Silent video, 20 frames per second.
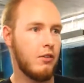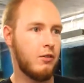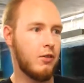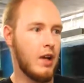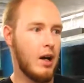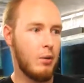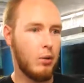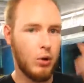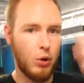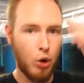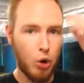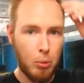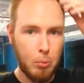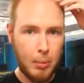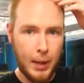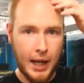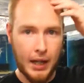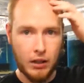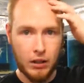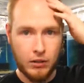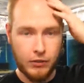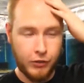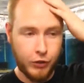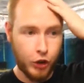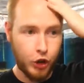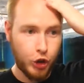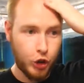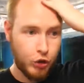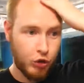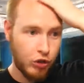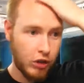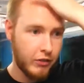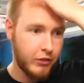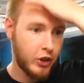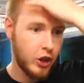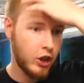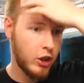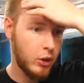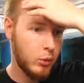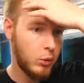flour lawn pellet food
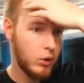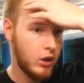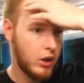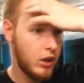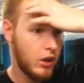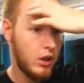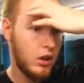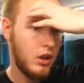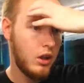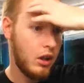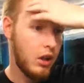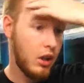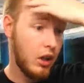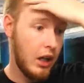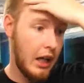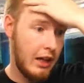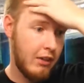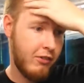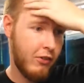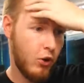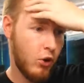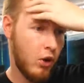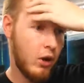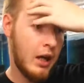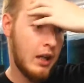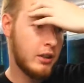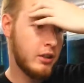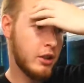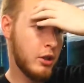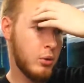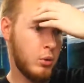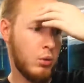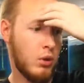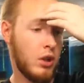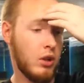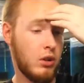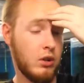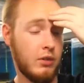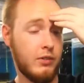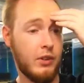review, I thought I'd do
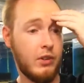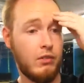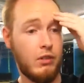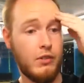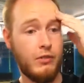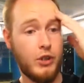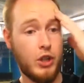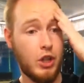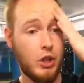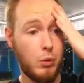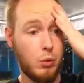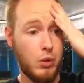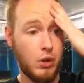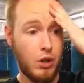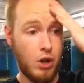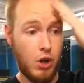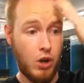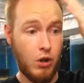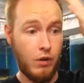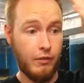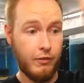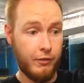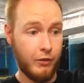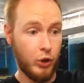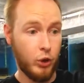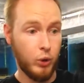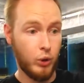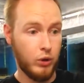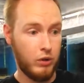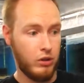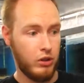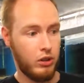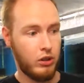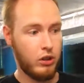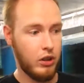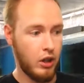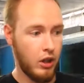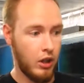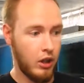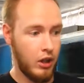another review of foods,